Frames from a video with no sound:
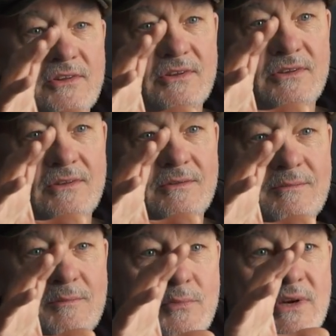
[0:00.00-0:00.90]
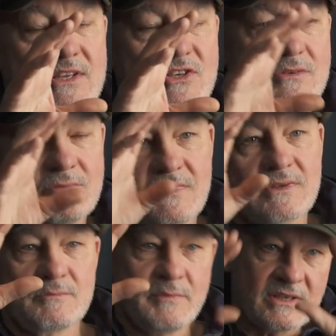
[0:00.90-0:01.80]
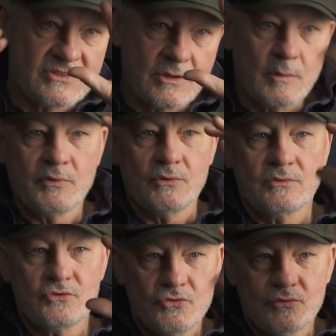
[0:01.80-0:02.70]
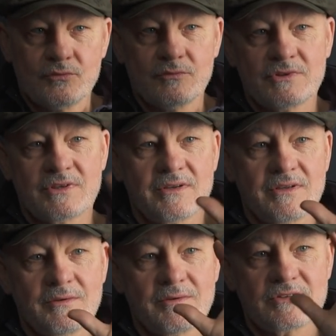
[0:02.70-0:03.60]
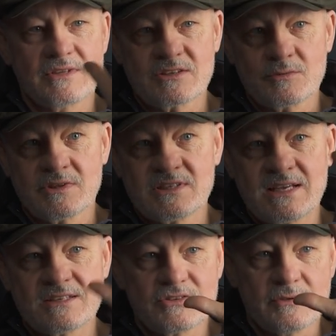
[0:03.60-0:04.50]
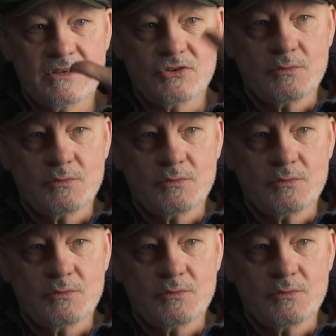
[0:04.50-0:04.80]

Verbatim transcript: the bridge, you know, big stop pull. So that's what this hand's doing,